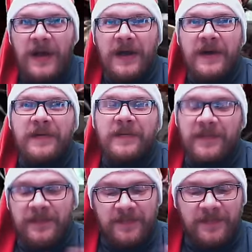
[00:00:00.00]
Uh,
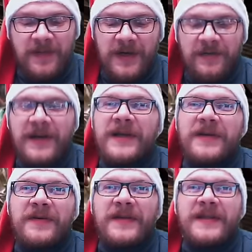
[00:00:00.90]
but we're going
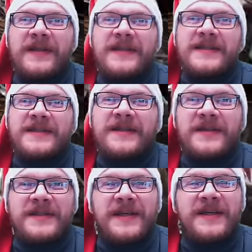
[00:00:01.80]
to do this
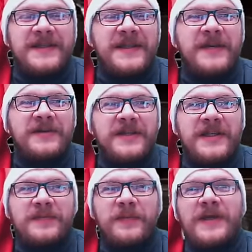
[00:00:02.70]
seriously and see how she
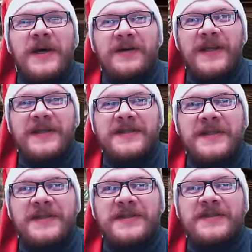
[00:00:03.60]
does without any
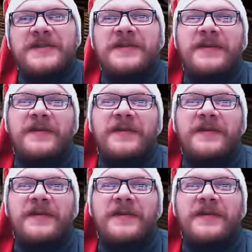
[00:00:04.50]
synergies.